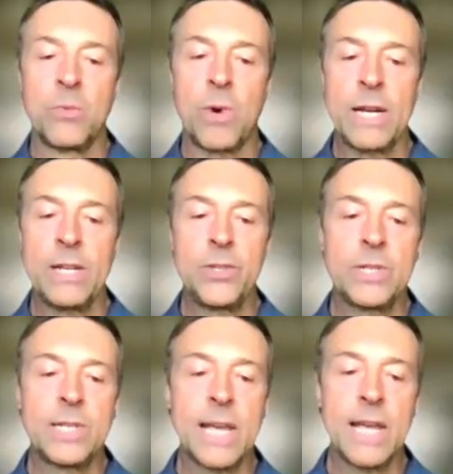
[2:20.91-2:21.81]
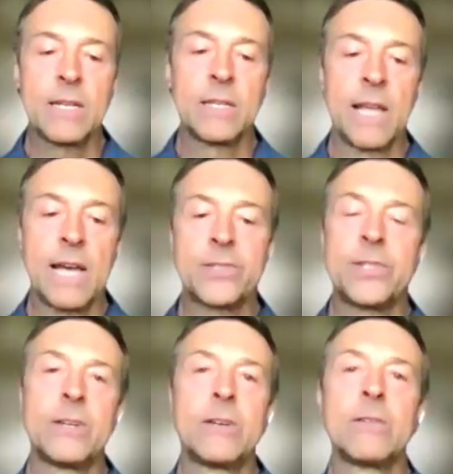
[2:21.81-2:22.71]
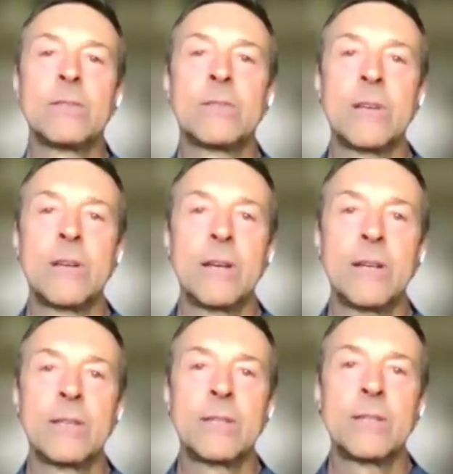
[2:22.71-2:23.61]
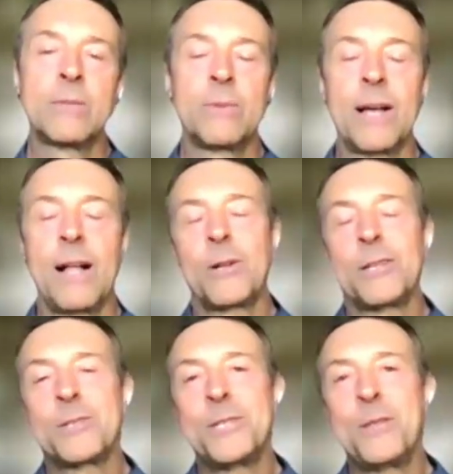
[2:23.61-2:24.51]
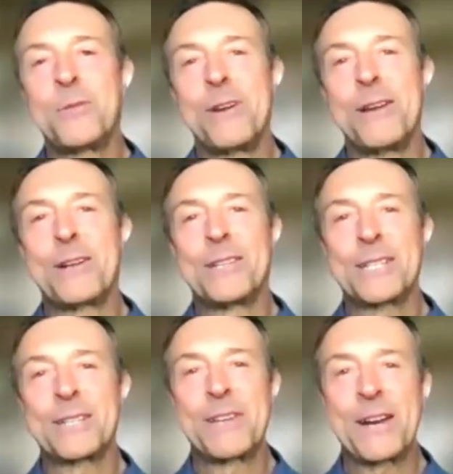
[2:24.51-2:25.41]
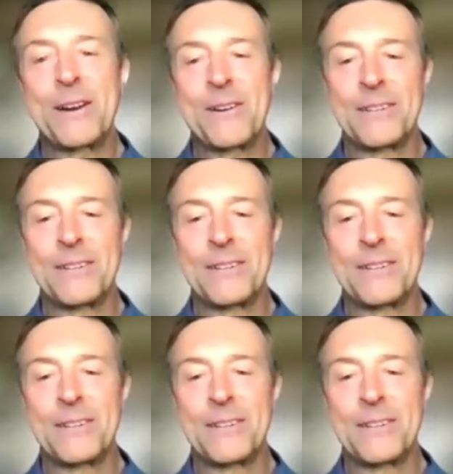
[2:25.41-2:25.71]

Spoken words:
Why did you attend last year's, I'll call it C3, Collaborative